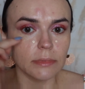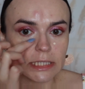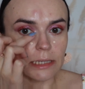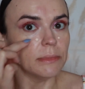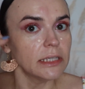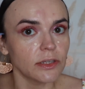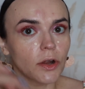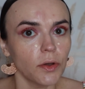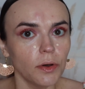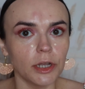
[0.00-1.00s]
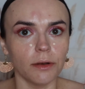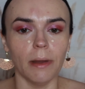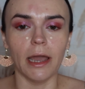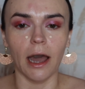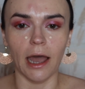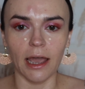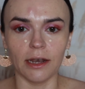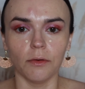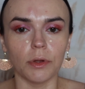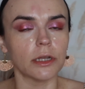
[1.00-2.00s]
semicircle under my eye. I
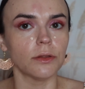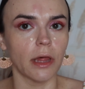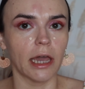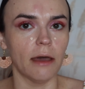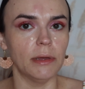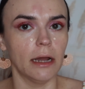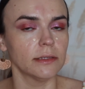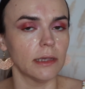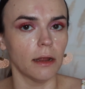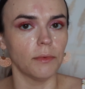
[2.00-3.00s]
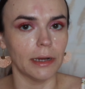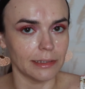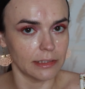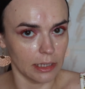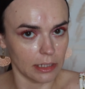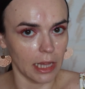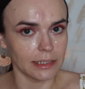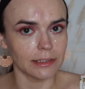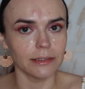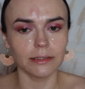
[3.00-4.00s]
don't want it to look like I've been outside wearing
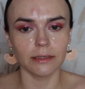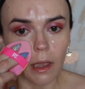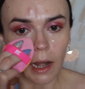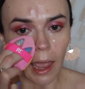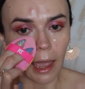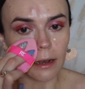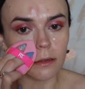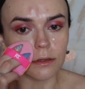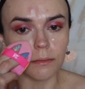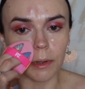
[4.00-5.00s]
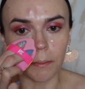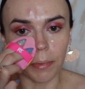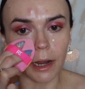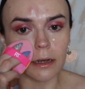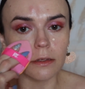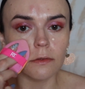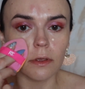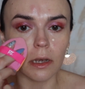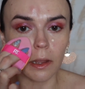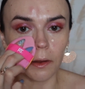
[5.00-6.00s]
sunglasses. Kind of add a little bit of brightness
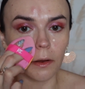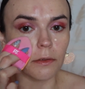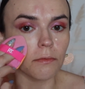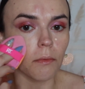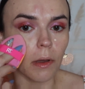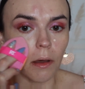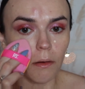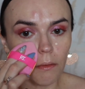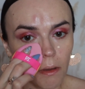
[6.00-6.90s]
in here as well.